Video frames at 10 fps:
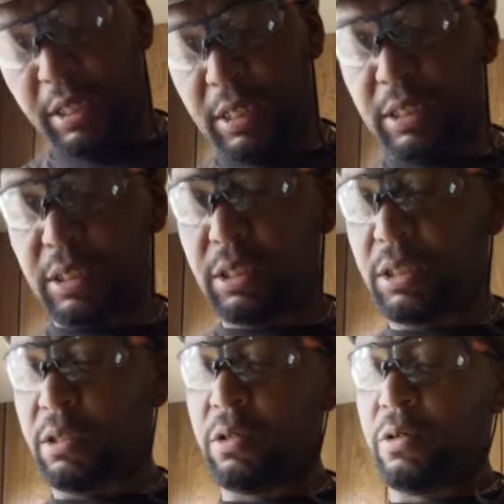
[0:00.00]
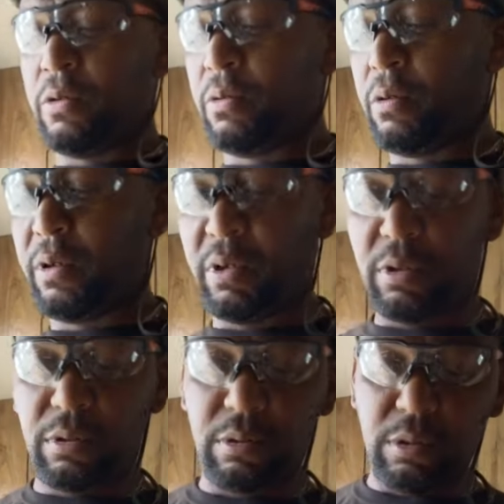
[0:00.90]
is the new
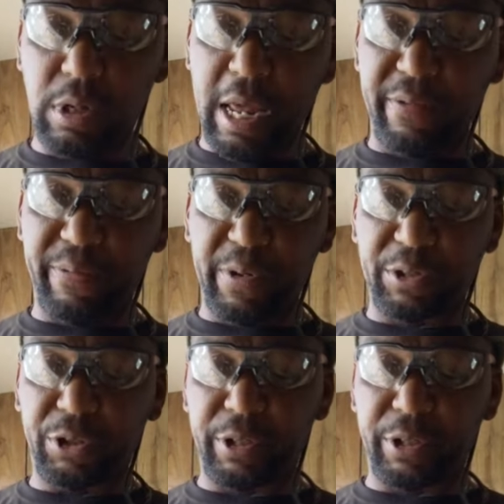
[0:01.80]
light fixture.